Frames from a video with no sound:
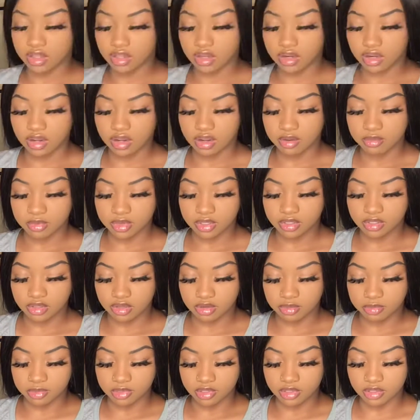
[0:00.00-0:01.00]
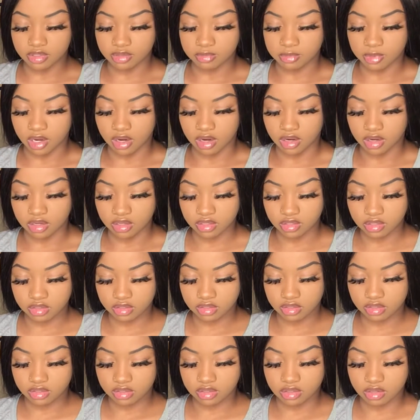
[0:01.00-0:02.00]
now I'm about to open this
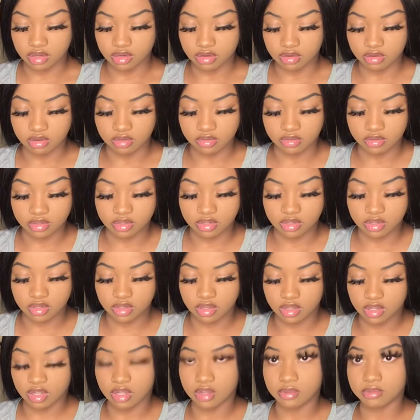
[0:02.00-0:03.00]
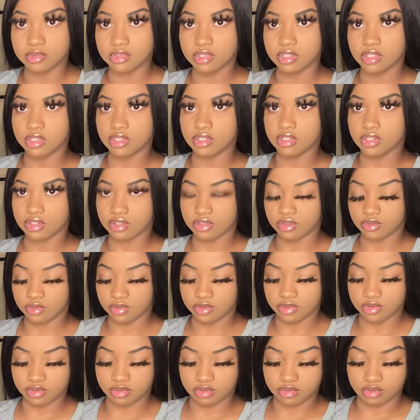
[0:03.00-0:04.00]
box. I don't know what comes in this
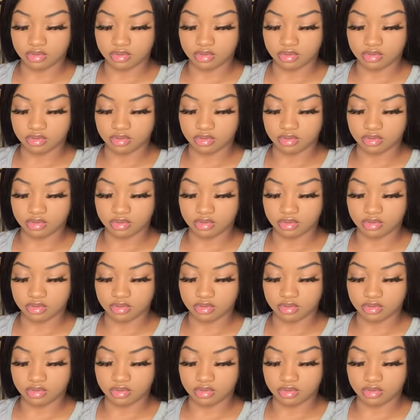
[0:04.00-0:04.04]
one.